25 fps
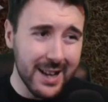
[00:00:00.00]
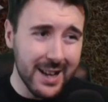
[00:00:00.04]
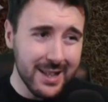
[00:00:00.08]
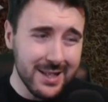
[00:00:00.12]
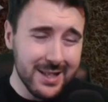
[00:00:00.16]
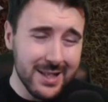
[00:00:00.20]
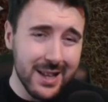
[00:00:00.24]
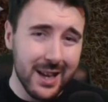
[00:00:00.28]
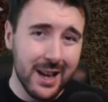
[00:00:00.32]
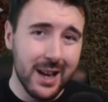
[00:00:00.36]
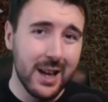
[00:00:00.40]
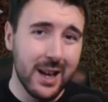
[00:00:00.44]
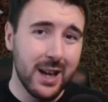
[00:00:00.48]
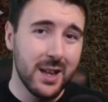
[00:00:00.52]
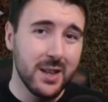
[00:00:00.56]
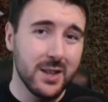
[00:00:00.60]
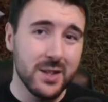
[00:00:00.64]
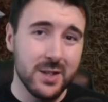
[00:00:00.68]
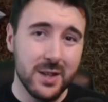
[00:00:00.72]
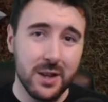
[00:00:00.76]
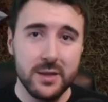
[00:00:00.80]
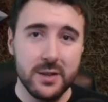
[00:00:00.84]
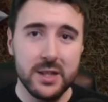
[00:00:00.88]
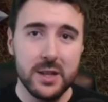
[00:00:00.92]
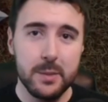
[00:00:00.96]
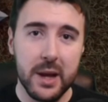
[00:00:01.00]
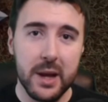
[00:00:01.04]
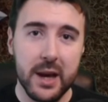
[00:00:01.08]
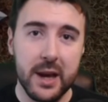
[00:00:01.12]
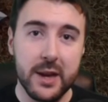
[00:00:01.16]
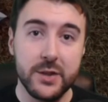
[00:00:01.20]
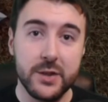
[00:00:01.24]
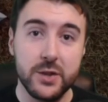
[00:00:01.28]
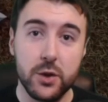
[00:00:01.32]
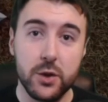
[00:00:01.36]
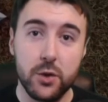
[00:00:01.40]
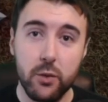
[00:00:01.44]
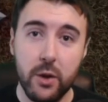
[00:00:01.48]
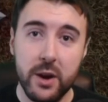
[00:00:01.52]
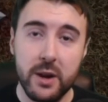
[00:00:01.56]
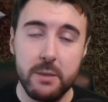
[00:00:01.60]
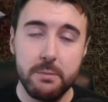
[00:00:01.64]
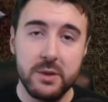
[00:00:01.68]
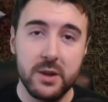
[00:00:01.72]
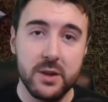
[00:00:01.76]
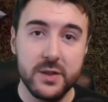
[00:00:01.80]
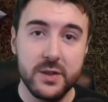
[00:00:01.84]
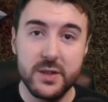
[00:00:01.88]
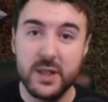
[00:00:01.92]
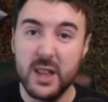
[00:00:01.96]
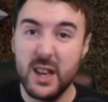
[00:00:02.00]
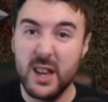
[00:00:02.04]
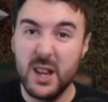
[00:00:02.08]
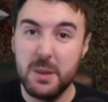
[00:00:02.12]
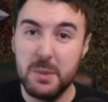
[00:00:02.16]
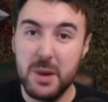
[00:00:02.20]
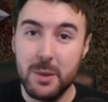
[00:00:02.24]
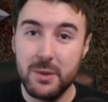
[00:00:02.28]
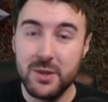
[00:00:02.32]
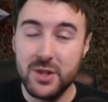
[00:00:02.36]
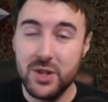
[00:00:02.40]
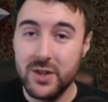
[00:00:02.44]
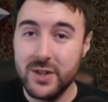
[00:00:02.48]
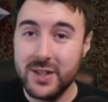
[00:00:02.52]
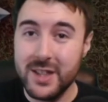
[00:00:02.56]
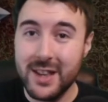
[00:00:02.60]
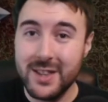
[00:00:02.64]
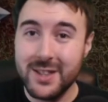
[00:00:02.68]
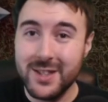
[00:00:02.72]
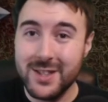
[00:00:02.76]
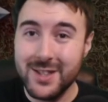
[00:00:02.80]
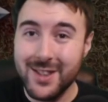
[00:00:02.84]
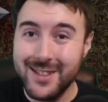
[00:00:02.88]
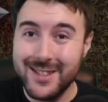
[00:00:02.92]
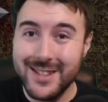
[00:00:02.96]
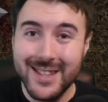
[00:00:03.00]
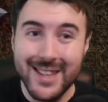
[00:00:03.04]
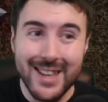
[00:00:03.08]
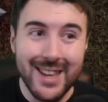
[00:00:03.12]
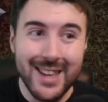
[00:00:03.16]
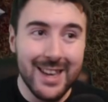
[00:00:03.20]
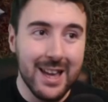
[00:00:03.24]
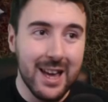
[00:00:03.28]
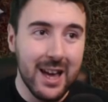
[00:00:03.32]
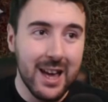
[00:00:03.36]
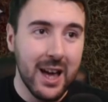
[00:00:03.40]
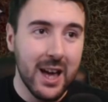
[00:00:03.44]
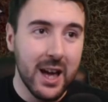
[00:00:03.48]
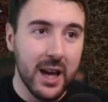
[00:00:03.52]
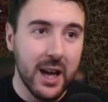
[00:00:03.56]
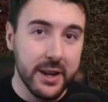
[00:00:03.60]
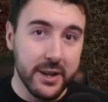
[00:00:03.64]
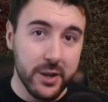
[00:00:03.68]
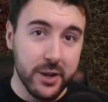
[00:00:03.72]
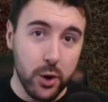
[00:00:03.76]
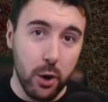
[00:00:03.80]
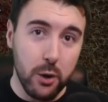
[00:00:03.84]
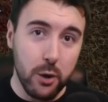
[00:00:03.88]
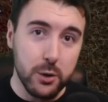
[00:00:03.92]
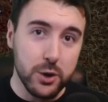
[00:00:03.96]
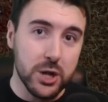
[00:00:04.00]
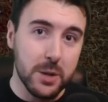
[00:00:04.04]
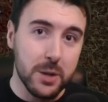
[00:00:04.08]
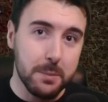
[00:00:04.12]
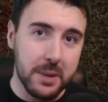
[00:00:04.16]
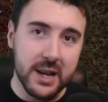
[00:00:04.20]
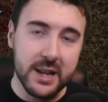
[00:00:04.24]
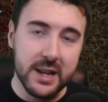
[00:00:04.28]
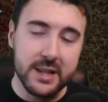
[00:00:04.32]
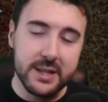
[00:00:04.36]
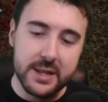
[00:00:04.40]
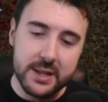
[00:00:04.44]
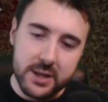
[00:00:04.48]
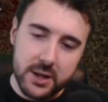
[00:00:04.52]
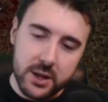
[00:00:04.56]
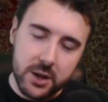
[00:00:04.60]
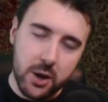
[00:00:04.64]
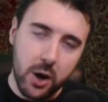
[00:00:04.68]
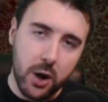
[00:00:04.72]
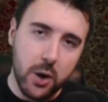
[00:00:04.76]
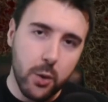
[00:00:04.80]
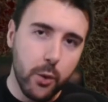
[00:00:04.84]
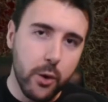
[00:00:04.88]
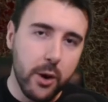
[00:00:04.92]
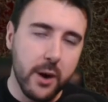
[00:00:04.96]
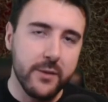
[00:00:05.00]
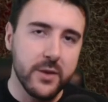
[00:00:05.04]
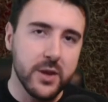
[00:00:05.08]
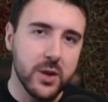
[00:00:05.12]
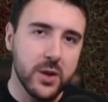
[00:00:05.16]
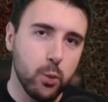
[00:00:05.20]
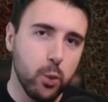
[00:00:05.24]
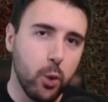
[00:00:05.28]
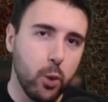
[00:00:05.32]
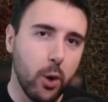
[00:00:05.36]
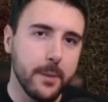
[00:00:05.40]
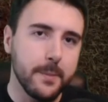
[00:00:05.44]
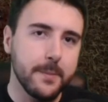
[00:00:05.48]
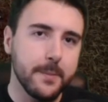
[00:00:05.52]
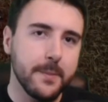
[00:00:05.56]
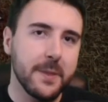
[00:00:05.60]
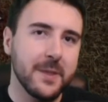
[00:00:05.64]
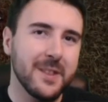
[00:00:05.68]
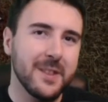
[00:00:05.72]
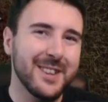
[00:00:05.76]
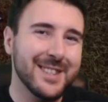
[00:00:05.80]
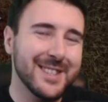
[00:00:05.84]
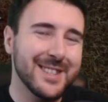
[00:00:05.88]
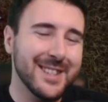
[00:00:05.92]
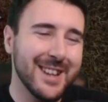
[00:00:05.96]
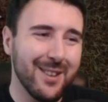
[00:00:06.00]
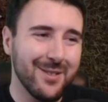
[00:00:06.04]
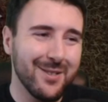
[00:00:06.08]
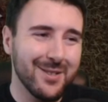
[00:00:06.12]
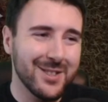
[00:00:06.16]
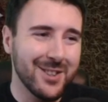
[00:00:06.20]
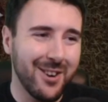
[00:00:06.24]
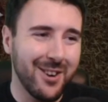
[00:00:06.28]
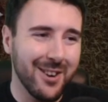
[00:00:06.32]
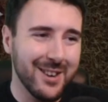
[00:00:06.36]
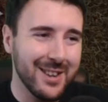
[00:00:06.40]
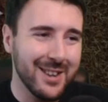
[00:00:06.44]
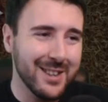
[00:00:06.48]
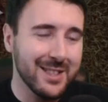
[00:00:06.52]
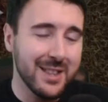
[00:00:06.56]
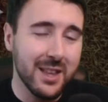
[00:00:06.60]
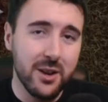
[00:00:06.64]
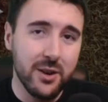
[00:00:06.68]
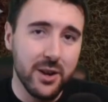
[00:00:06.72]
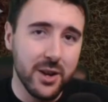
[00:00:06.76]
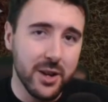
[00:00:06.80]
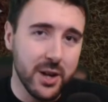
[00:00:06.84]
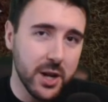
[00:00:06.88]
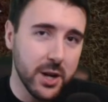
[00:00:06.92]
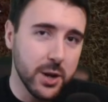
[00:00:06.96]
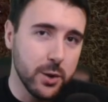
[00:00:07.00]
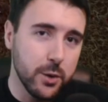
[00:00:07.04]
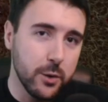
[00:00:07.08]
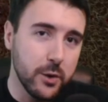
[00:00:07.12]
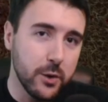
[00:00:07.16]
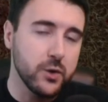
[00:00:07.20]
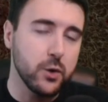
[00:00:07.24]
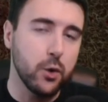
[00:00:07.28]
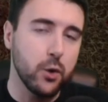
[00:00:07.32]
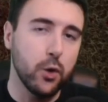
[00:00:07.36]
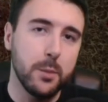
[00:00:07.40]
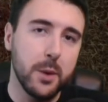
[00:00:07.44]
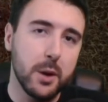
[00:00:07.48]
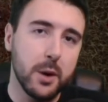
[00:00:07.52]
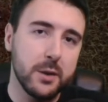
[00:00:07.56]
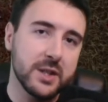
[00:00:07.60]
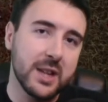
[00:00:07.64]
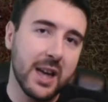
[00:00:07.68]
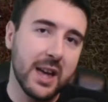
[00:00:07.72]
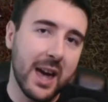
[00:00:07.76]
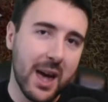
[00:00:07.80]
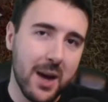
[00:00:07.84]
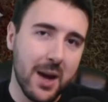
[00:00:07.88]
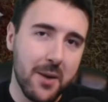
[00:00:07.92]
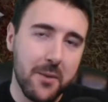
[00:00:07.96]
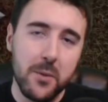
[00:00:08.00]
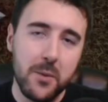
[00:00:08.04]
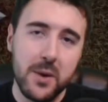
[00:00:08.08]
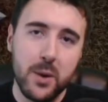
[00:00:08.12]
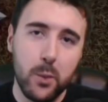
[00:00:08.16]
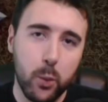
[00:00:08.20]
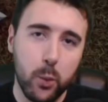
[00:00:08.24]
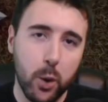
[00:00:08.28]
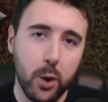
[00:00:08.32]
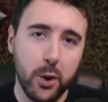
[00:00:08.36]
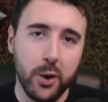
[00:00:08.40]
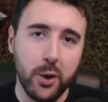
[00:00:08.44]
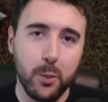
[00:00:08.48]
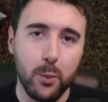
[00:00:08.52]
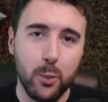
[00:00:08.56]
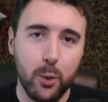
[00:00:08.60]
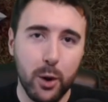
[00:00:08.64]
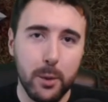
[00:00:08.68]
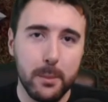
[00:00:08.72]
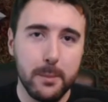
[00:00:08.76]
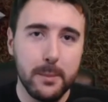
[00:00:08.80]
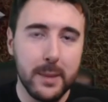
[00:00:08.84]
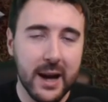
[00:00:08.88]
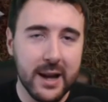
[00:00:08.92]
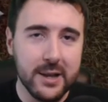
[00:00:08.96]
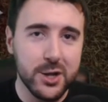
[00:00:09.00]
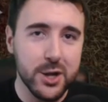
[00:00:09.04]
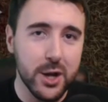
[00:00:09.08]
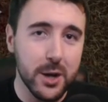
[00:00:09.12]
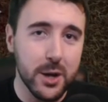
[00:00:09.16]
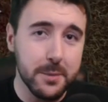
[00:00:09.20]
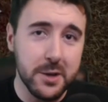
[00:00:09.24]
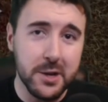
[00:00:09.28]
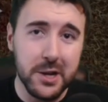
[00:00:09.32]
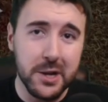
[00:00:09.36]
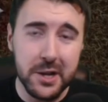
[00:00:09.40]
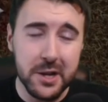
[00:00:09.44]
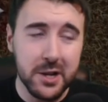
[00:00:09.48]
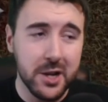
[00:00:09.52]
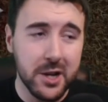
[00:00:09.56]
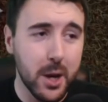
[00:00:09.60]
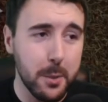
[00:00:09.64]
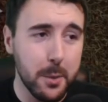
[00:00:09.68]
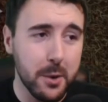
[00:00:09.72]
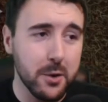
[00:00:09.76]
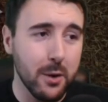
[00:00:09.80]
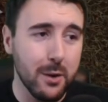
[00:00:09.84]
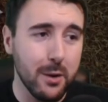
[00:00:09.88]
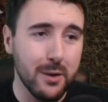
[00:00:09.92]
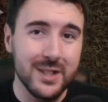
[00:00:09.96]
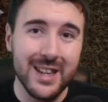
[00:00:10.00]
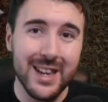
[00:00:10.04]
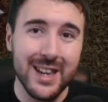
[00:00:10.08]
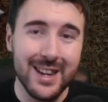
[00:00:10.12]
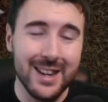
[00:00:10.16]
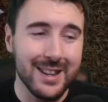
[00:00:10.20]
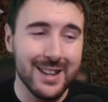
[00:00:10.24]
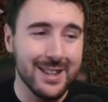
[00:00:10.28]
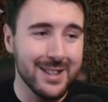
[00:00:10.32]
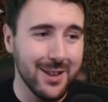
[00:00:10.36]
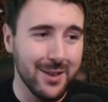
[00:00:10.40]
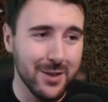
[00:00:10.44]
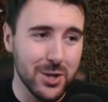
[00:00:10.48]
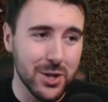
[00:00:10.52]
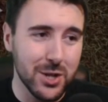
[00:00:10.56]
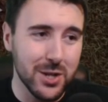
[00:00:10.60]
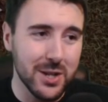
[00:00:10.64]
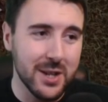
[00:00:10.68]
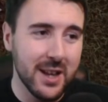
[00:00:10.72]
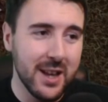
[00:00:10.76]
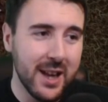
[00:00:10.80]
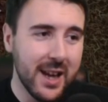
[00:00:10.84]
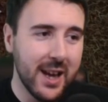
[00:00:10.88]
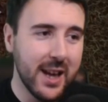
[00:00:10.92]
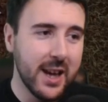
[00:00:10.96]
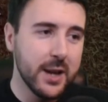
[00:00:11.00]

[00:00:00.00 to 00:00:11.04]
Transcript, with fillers: And stunty players are great because they're going to be able to use that stunty dodge ability to go wherever you want. The downside is they're going to lose almost every one-on-one matchup you're going to come across in a dungeon.